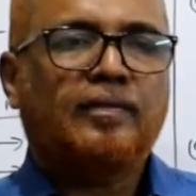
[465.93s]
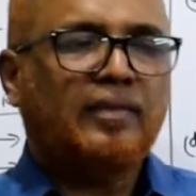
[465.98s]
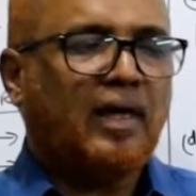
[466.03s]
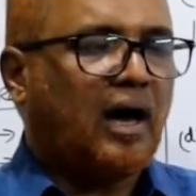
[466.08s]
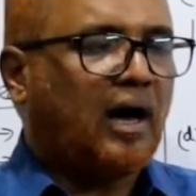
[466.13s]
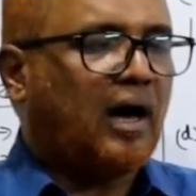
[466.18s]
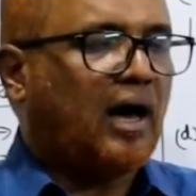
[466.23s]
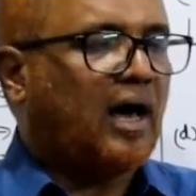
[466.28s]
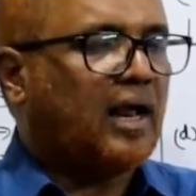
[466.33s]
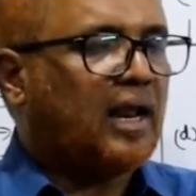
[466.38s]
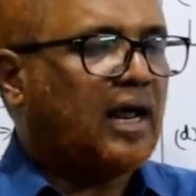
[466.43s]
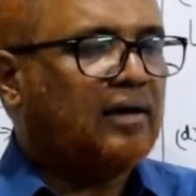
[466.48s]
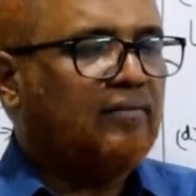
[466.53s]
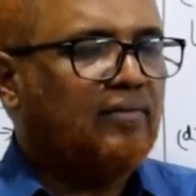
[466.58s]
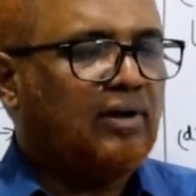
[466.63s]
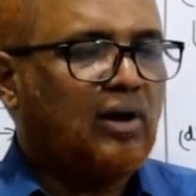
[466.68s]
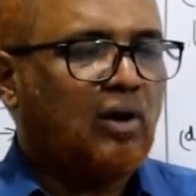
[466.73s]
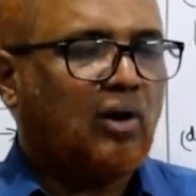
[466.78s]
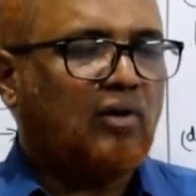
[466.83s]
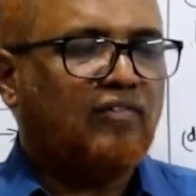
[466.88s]
The
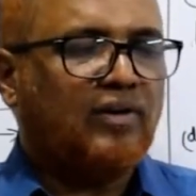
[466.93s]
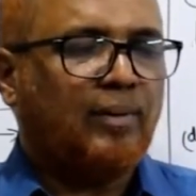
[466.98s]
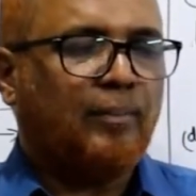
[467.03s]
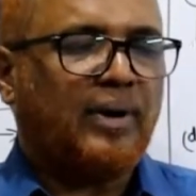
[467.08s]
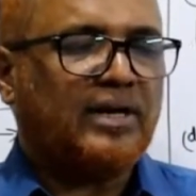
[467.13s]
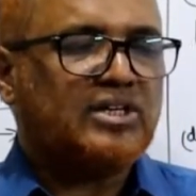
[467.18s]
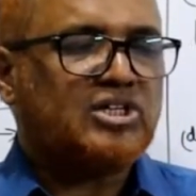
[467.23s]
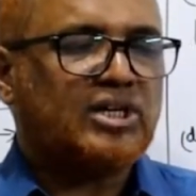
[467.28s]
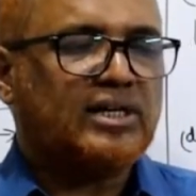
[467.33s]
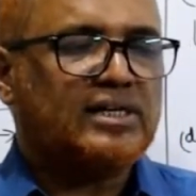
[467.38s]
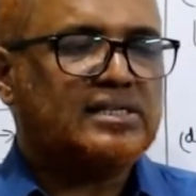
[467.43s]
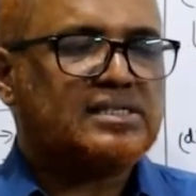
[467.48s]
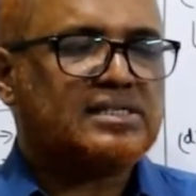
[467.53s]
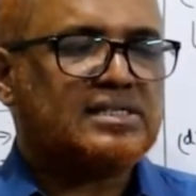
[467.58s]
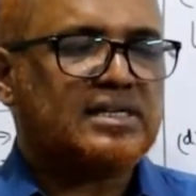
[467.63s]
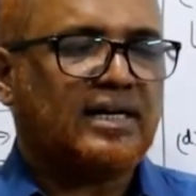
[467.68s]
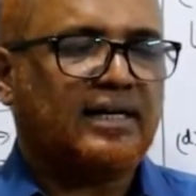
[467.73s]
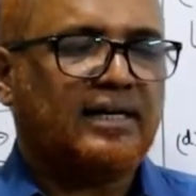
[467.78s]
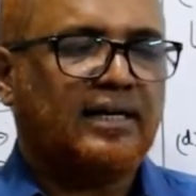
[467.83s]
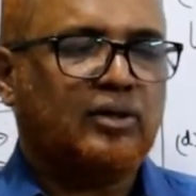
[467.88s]
arrival of a
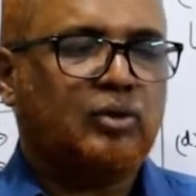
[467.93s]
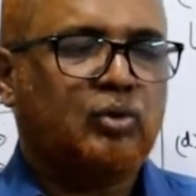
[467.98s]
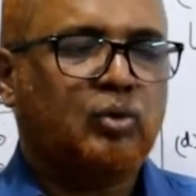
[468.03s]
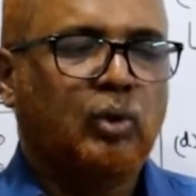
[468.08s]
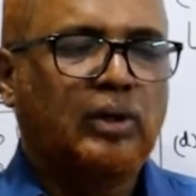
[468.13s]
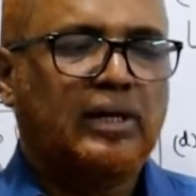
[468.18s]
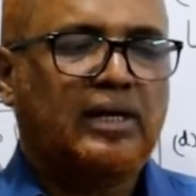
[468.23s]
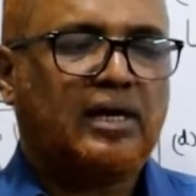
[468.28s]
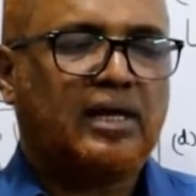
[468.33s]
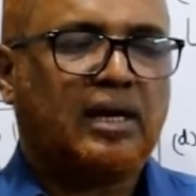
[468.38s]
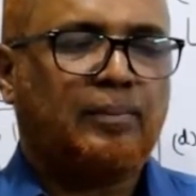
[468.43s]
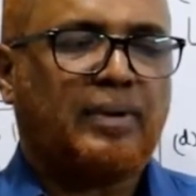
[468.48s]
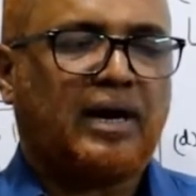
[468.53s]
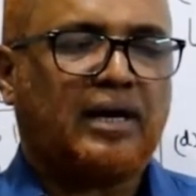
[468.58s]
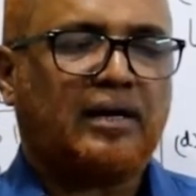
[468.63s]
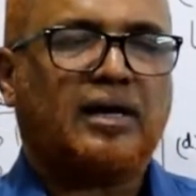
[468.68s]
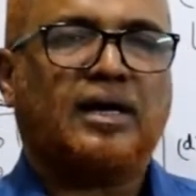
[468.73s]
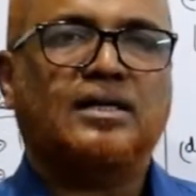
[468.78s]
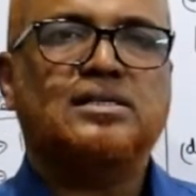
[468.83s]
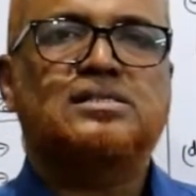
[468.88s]
machinist at a tool crib
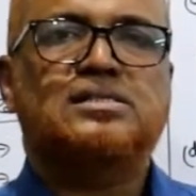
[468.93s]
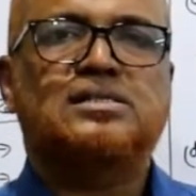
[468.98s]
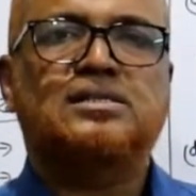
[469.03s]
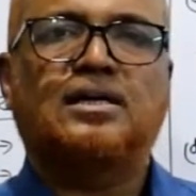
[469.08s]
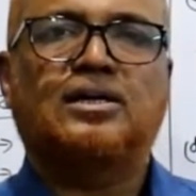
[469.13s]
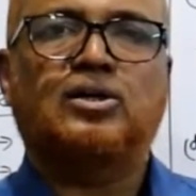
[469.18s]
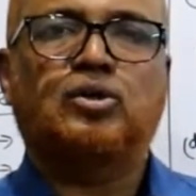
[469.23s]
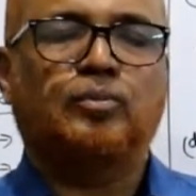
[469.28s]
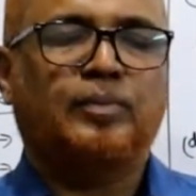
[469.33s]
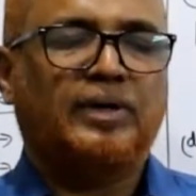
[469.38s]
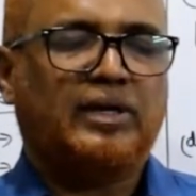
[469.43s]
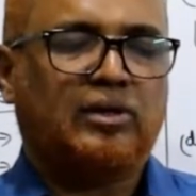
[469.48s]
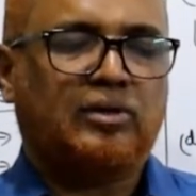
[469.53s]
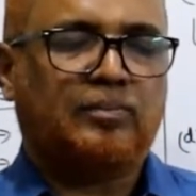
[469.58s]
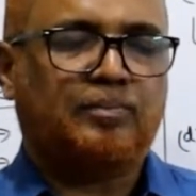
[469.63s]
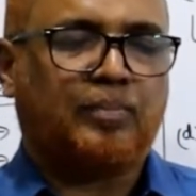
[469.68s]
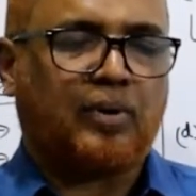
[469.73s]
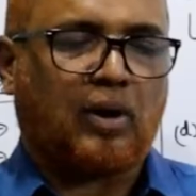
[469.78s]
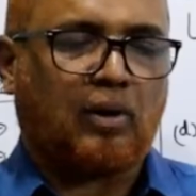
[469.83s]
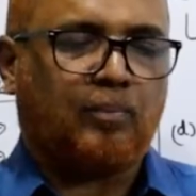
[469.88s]
are considered to be
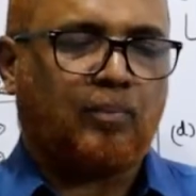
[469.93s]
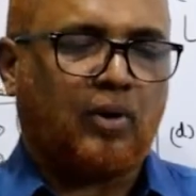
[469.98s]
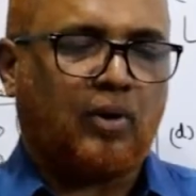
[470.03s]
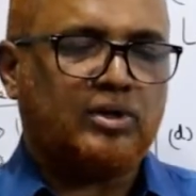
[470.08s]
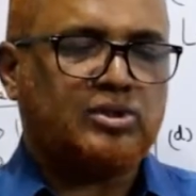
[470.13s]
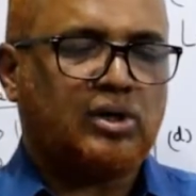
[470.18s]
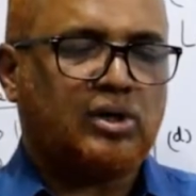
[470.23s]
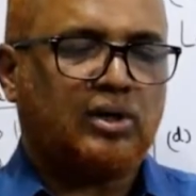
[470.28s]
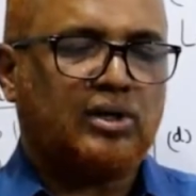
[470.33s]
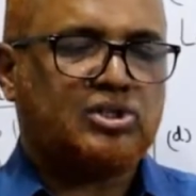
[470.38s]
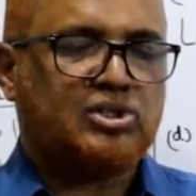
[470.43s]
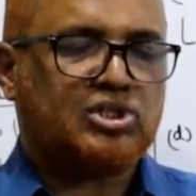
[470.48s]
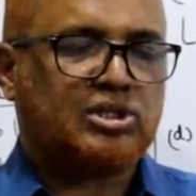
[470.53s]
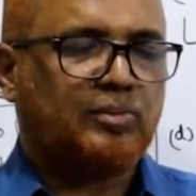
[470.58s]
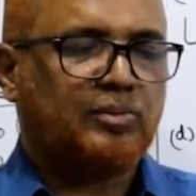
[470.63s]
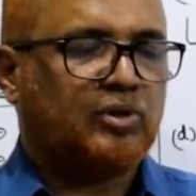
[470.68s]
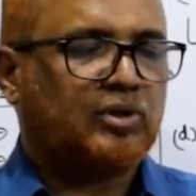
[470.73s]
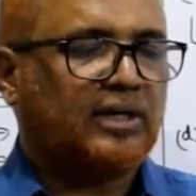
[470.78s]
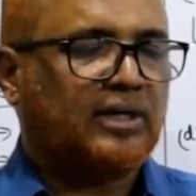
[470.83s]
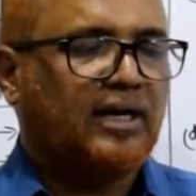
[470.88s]
Poisson
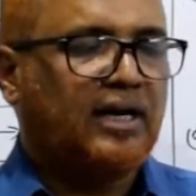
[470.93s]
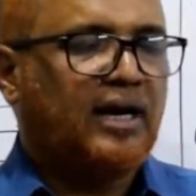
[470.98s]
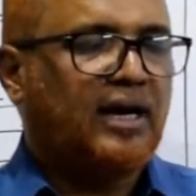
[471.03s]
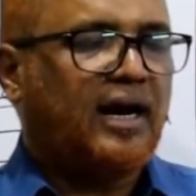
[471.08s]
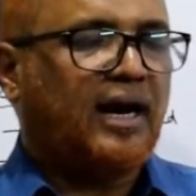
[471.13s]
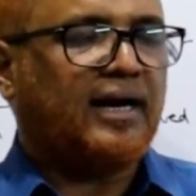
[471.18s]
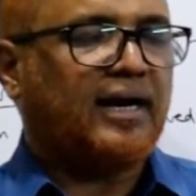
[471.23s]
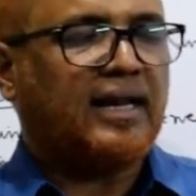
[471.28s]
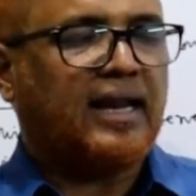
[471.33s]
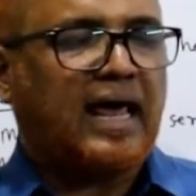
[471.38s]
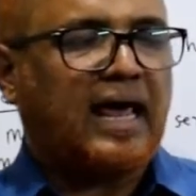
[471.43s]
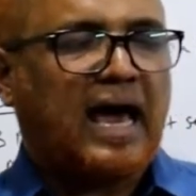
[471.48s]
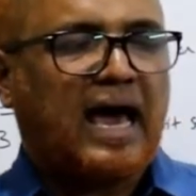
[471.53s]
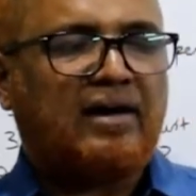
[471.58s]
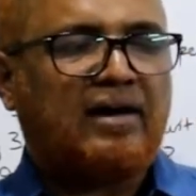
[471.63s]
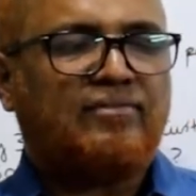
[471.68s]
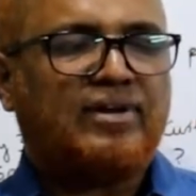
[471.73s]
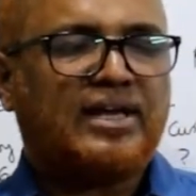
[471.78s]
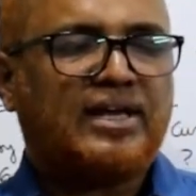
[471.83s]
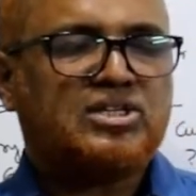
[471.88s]
distributed at an
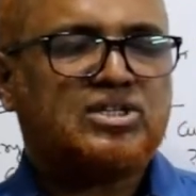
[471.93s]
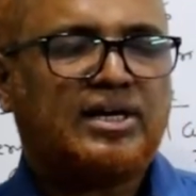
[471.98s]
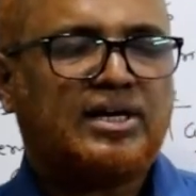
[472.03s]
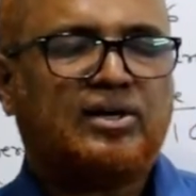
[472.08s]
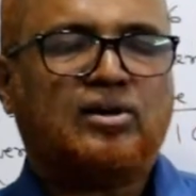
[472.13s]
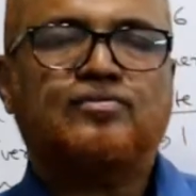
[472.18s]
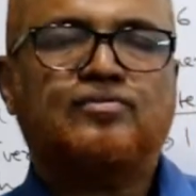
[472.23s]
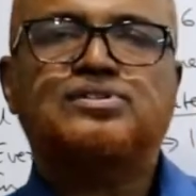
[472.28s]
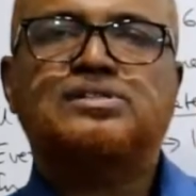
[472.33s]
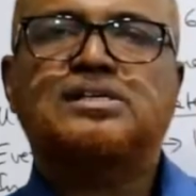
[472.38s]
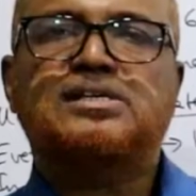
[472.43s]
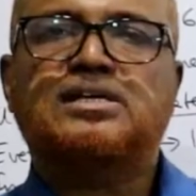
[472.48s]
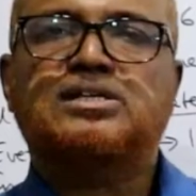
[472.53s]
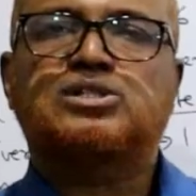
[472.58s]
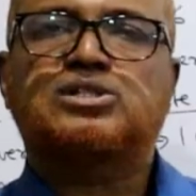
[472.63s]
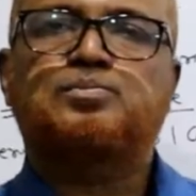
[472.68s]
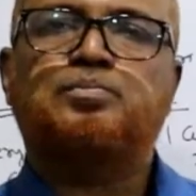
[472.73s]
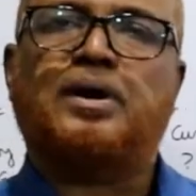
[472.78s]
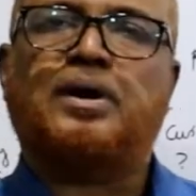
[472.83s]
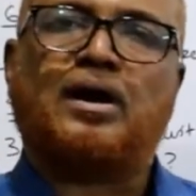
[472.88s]
average rate of
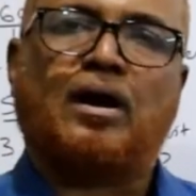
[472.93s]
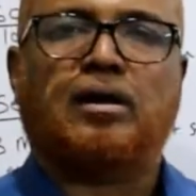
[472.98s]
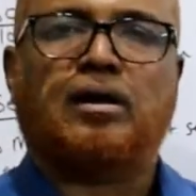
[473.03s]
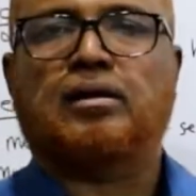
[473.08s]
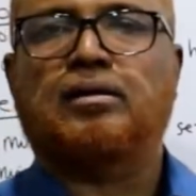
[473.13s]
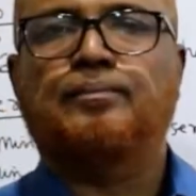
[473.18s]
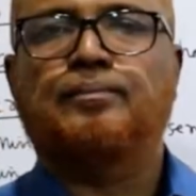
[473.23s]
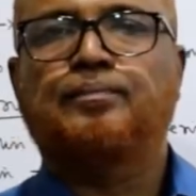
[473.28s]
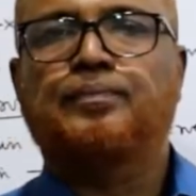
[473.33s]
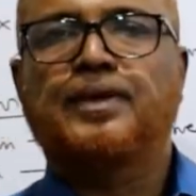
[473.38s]
6 per hour.